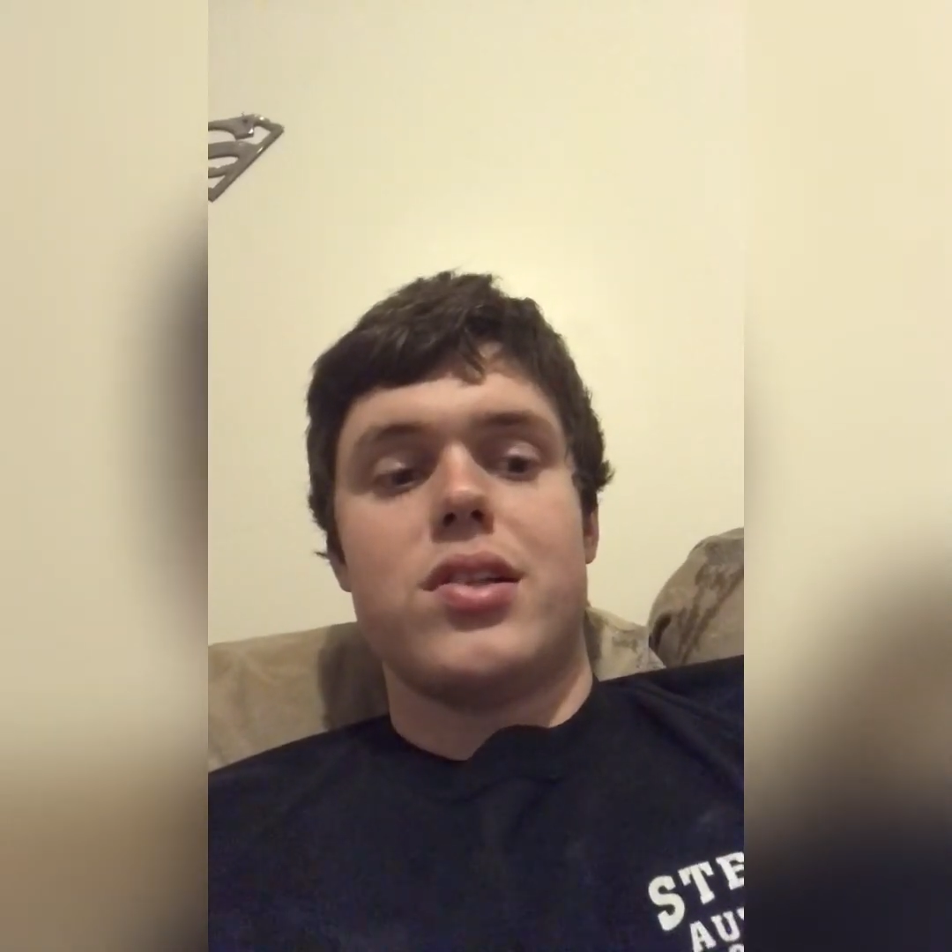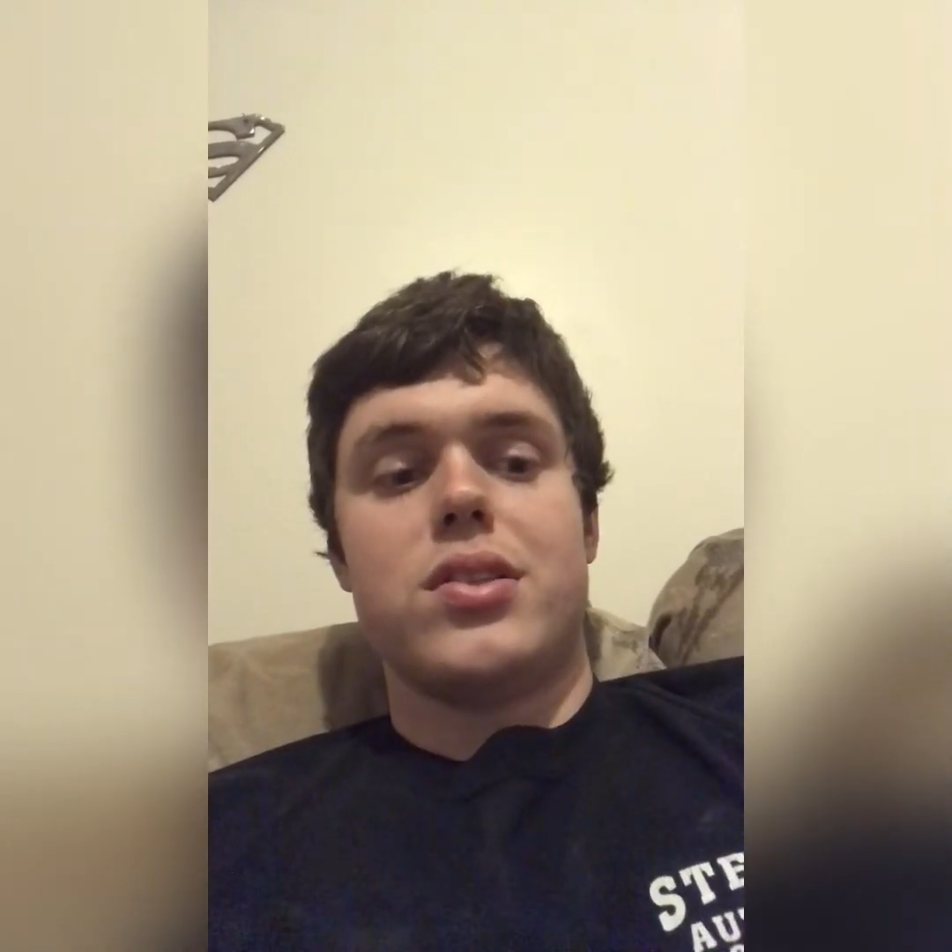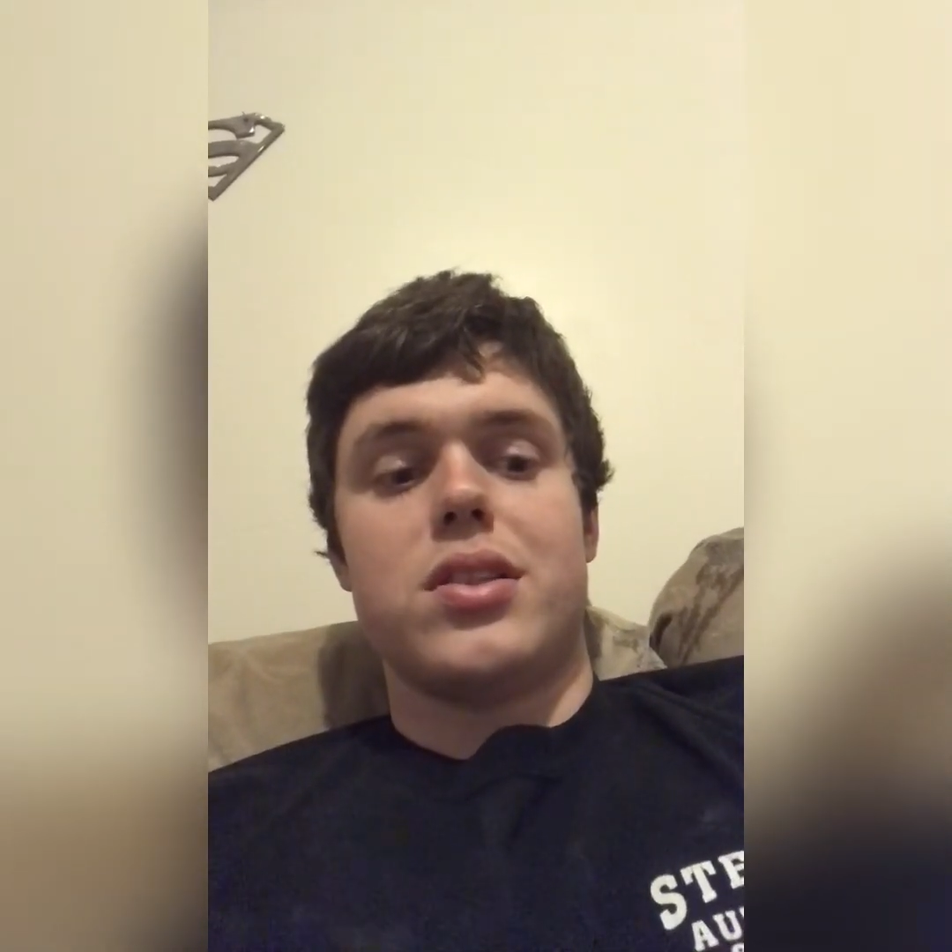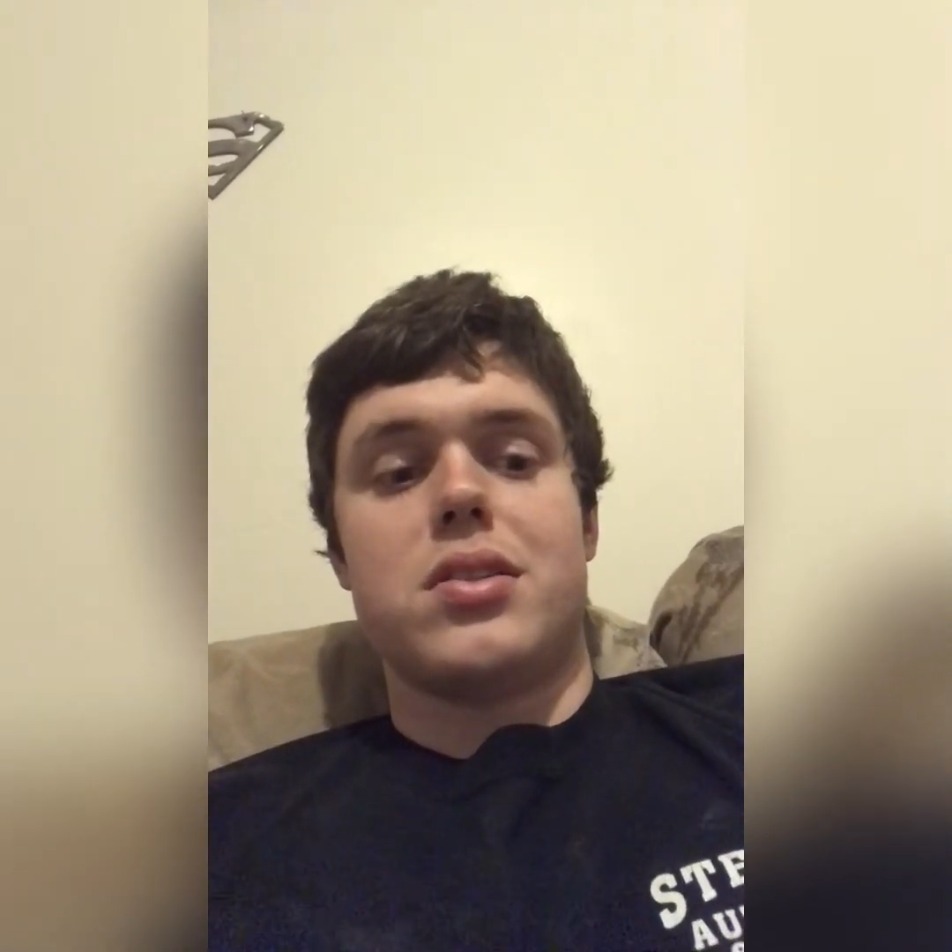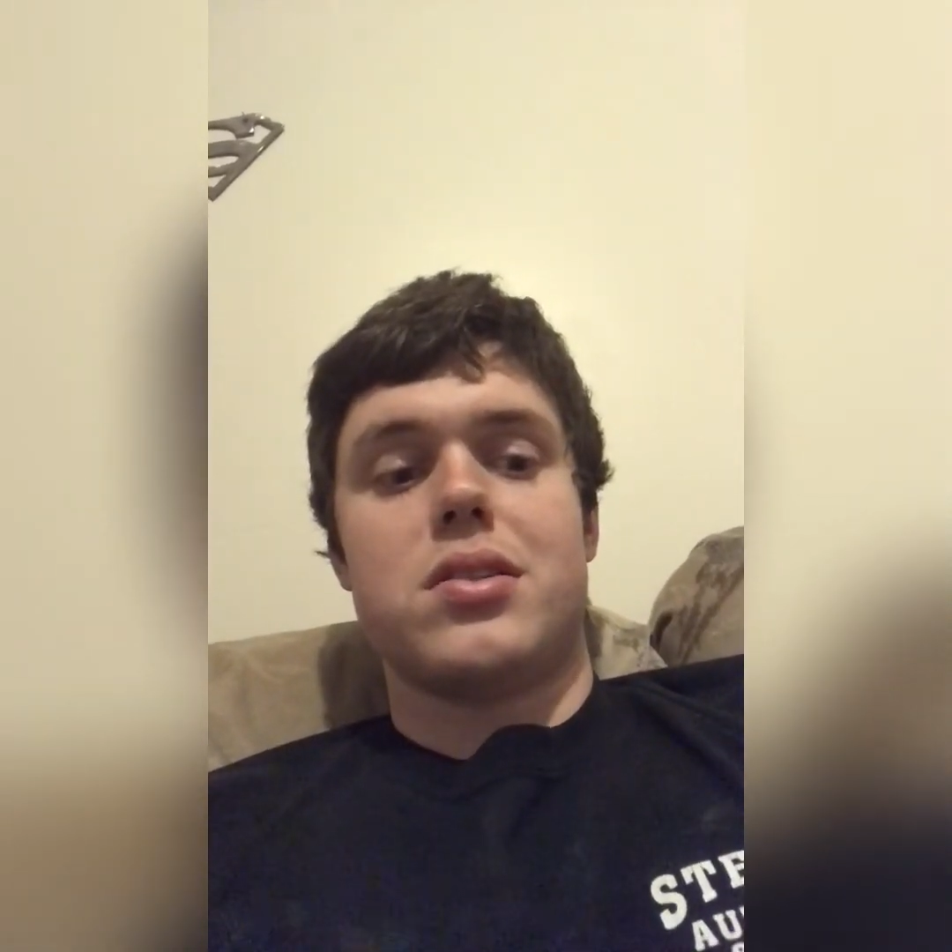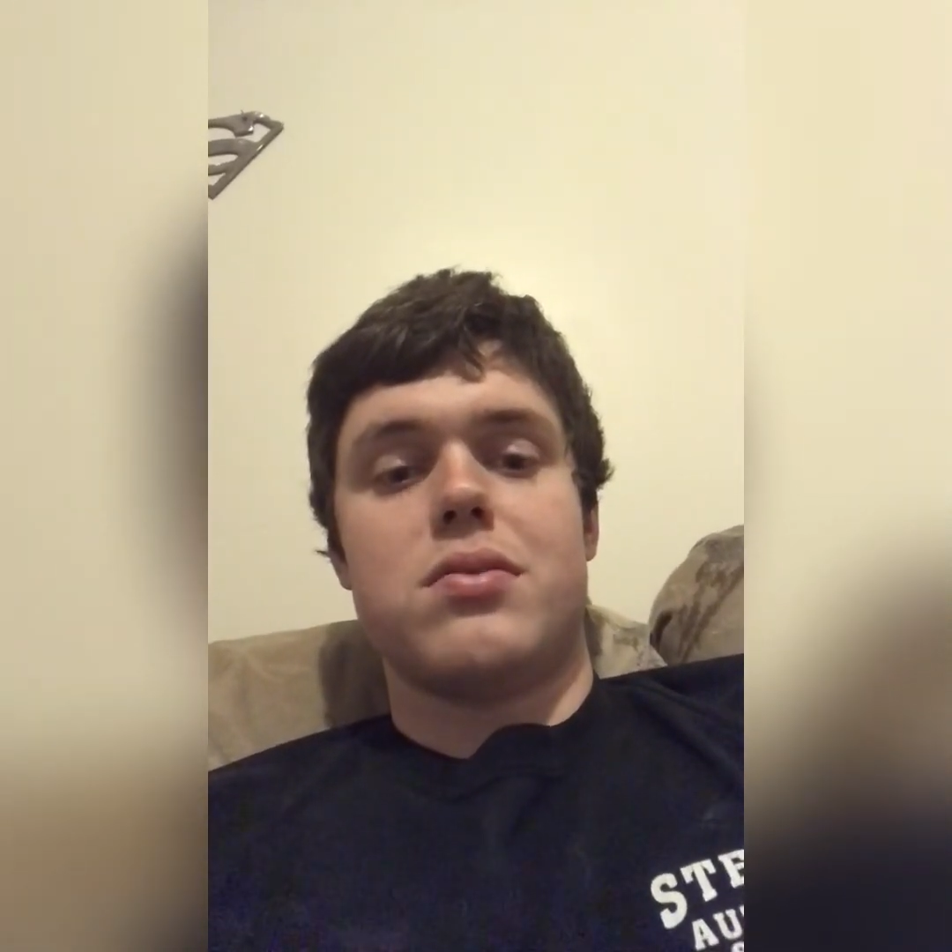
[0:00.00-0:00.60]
just